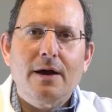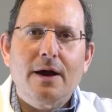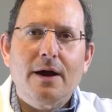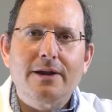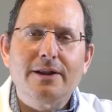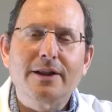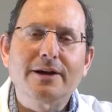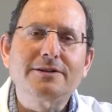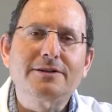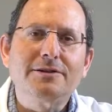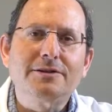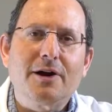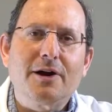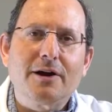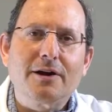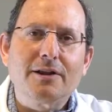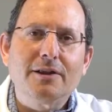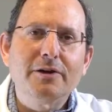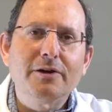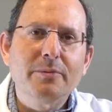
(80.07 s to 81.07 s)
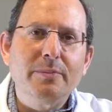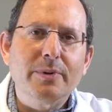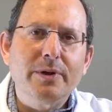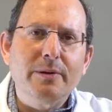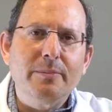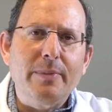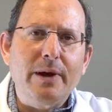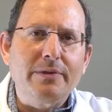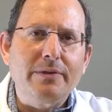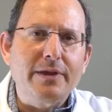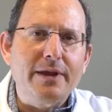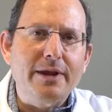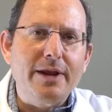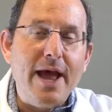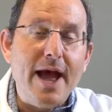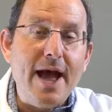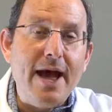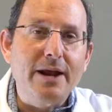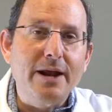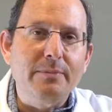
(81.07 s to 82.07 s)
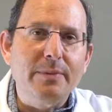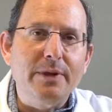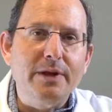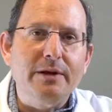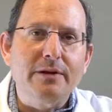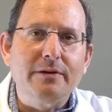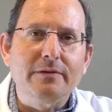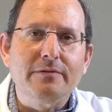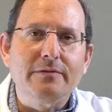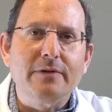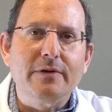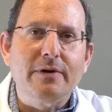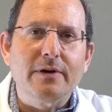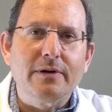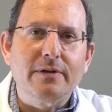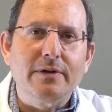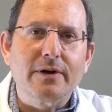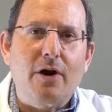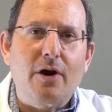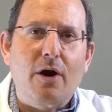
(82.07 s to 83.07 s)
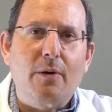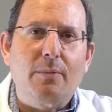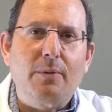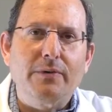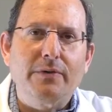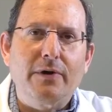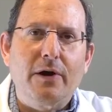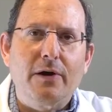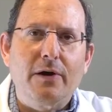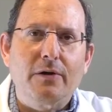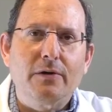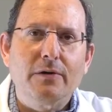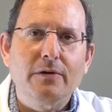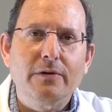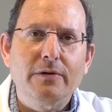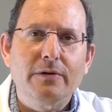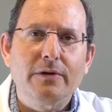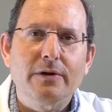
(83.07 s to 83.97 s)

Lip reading: I'd like to talk a little bit about the anatomy of the carpal tunnel.